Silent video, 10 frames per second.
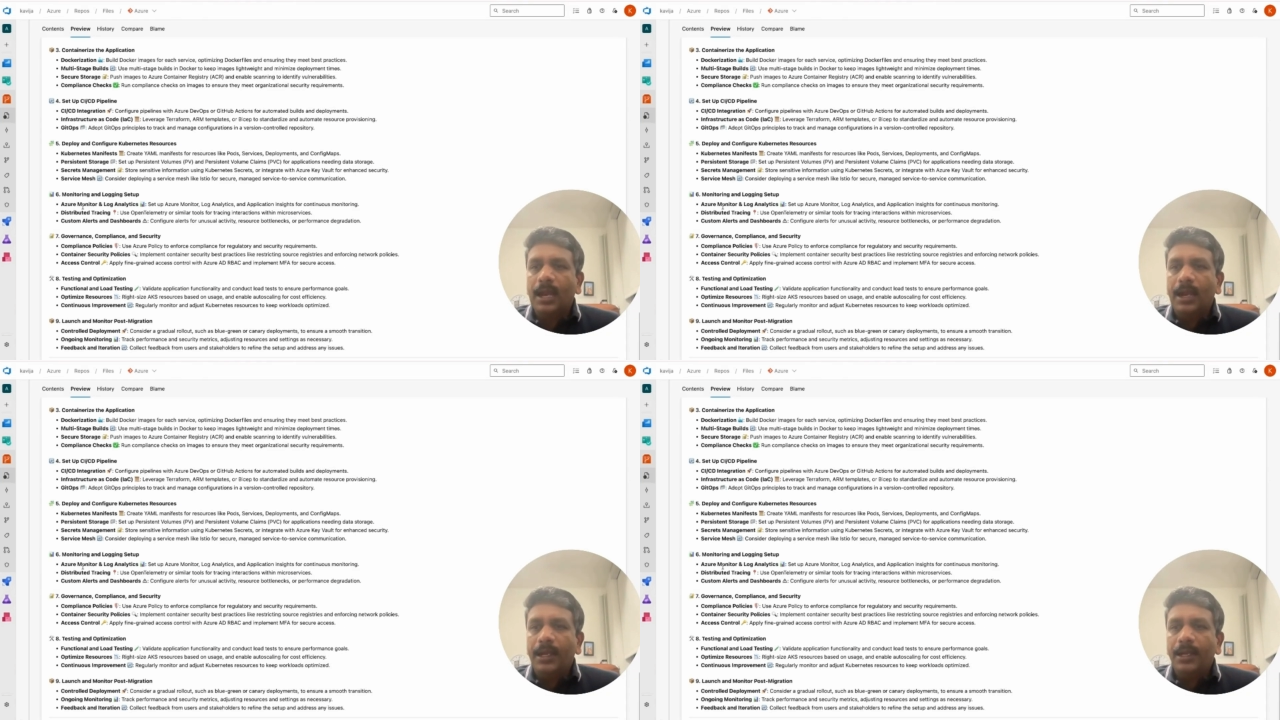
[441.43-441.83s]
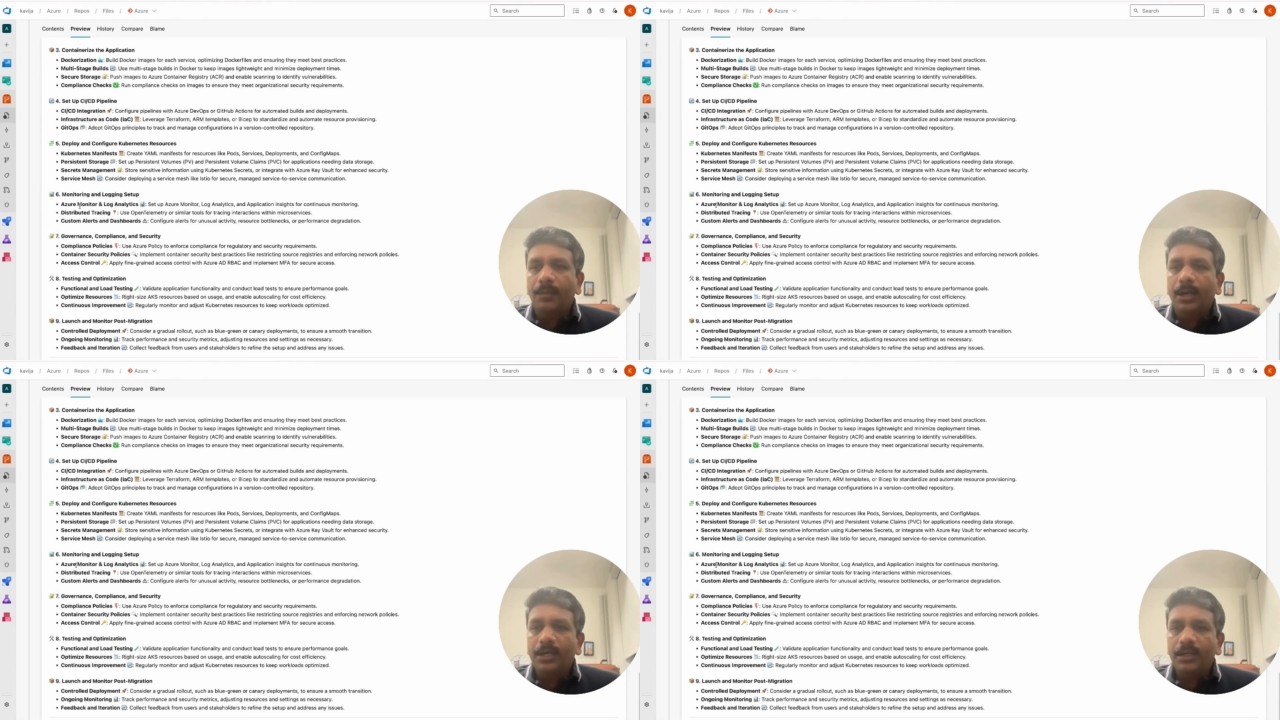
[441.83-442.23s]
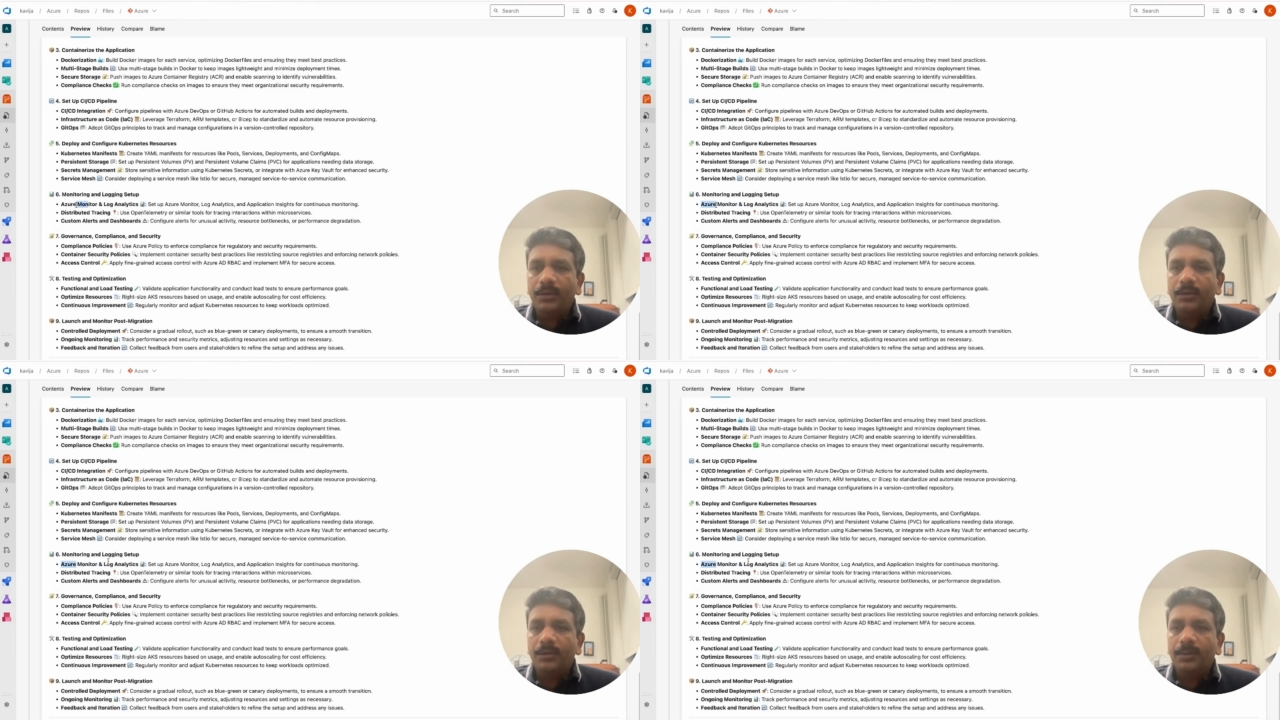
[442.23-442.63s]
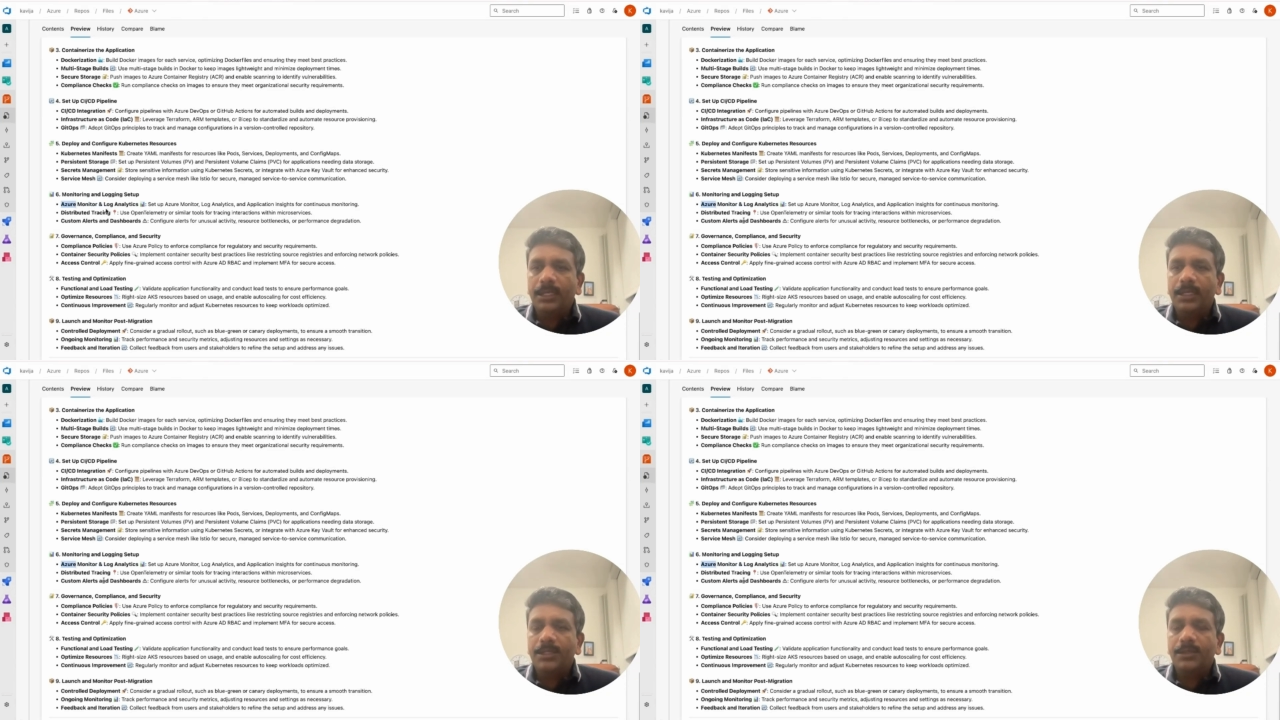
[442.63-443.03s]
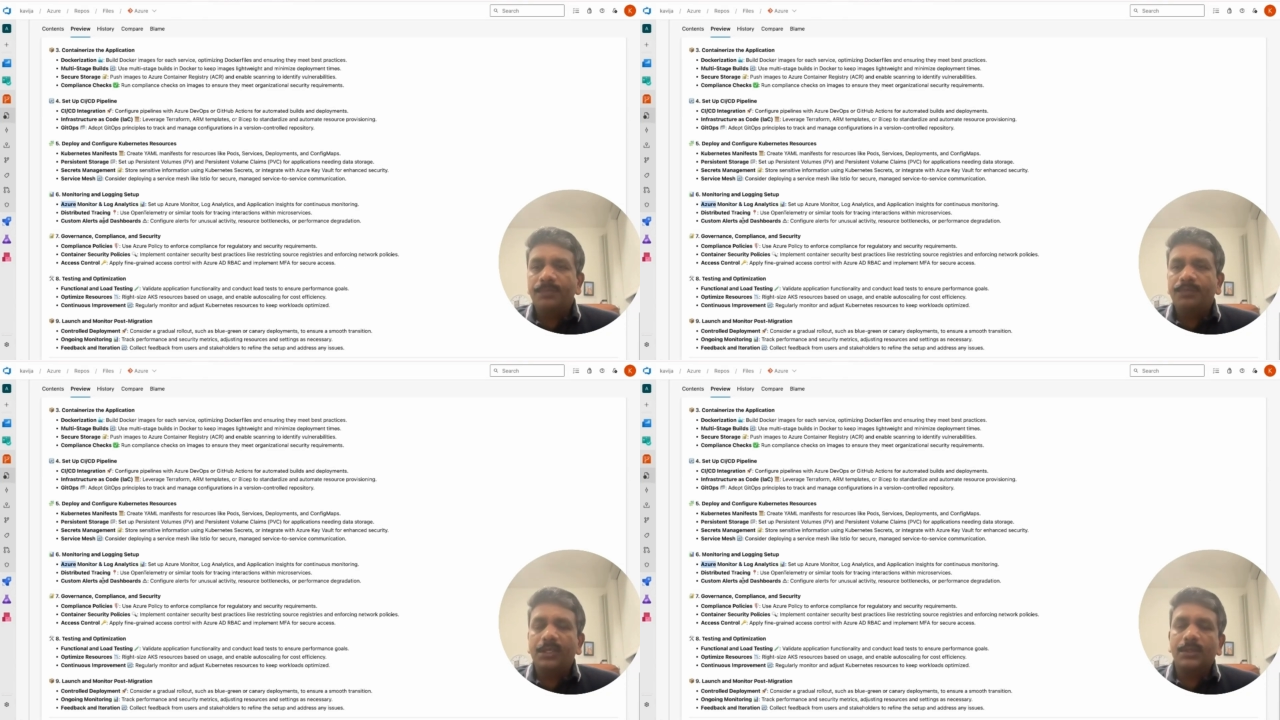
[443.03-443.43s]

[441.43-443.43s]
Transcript: And monitor your application.